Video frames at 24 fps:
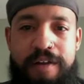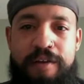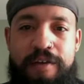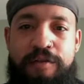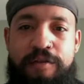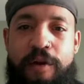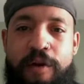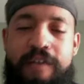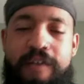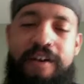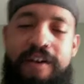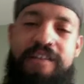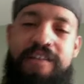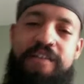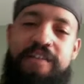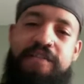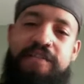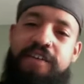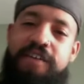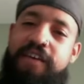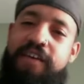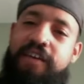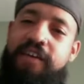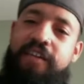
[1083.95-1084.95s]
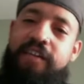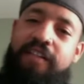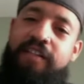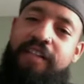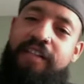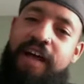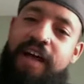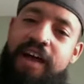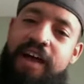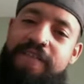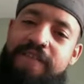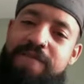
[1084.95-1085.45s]
So I got to see a
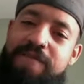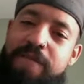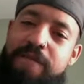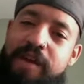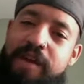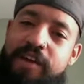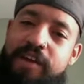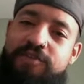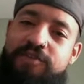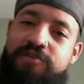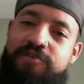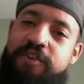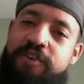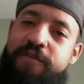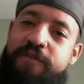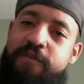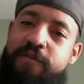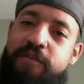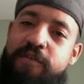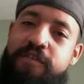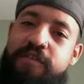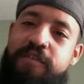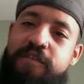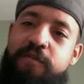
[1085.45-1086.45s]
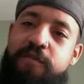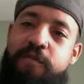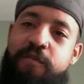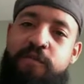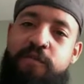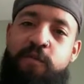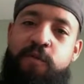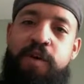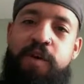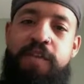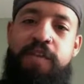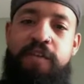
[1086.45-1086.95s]
lot of major differences
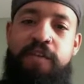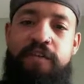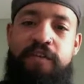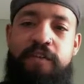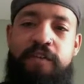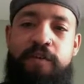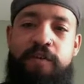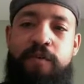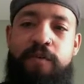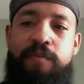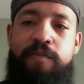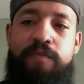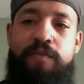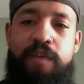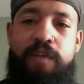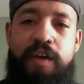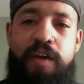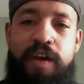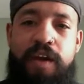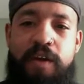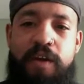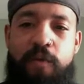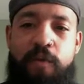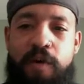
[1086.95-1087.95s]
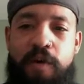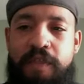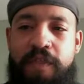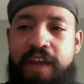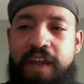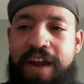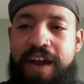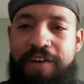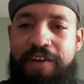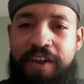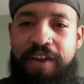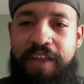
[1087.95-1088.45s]
between the two. And one
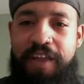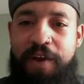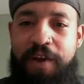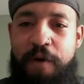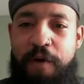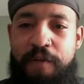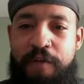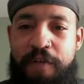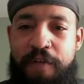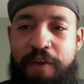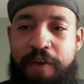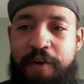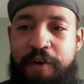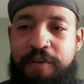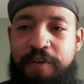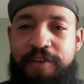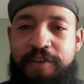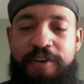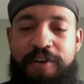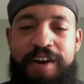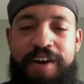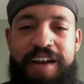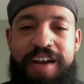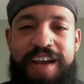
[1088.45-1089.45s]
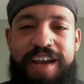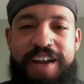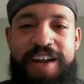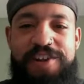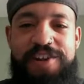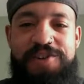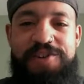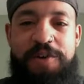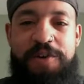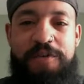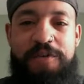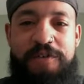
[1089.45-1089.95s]
thing I really like over there is their Indiana
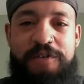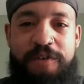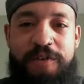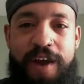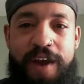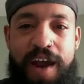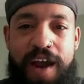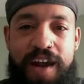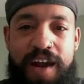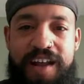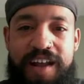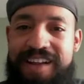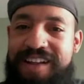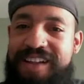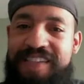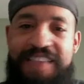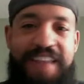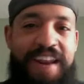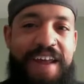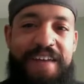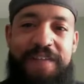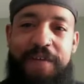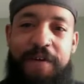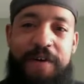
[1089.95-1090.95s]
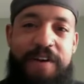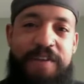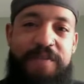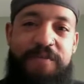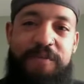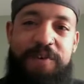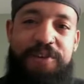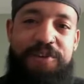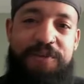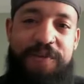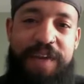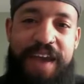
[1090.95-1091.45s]
Jones ride that I've always
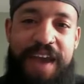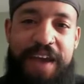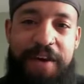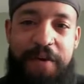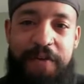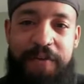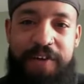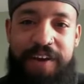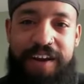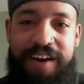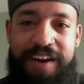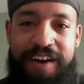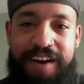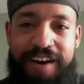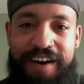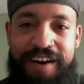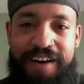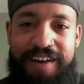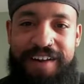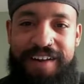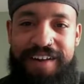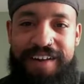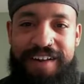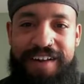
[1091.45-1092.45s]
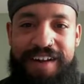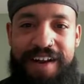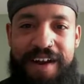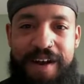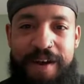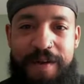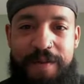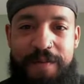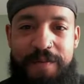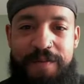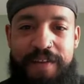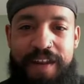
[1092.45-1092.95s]
wished we had over here.
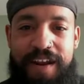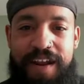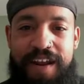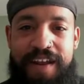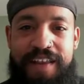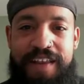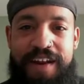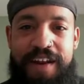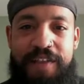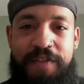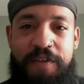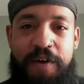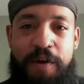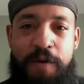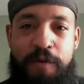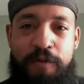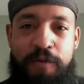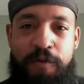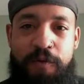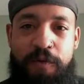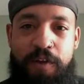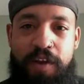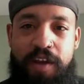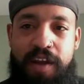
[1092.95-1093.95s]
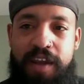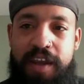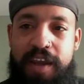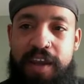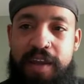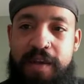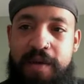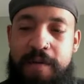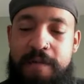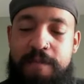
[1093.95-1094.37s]
That I thought was really neat.